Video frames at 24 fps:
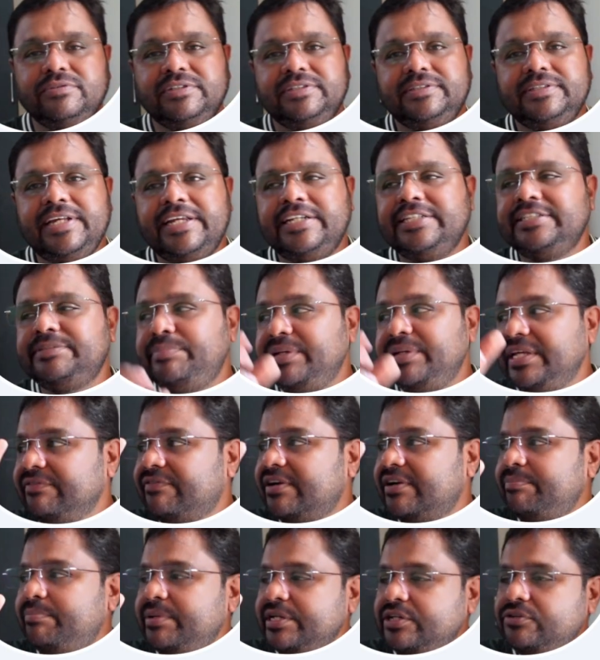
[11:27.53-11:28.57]
that is b1,
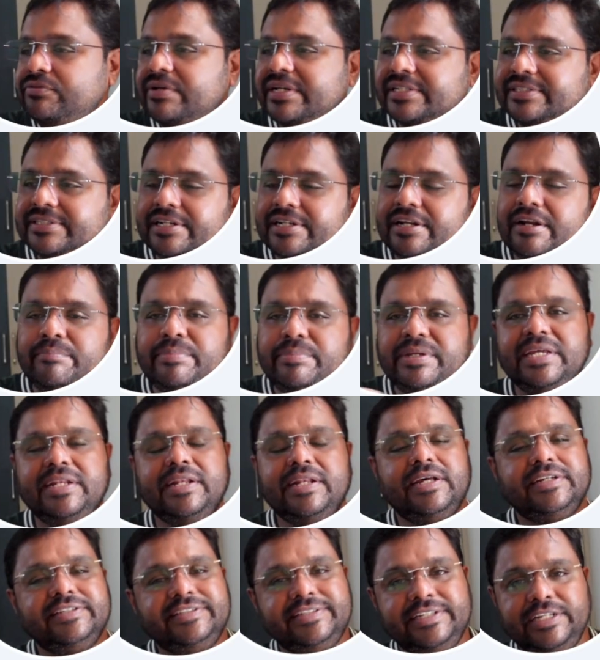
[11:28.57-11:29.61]
b2, etc. bn are
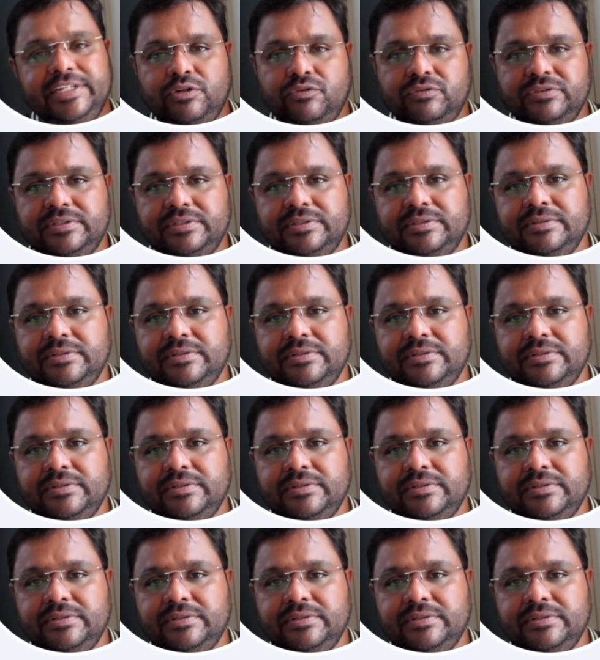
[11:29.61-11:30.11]
zeros.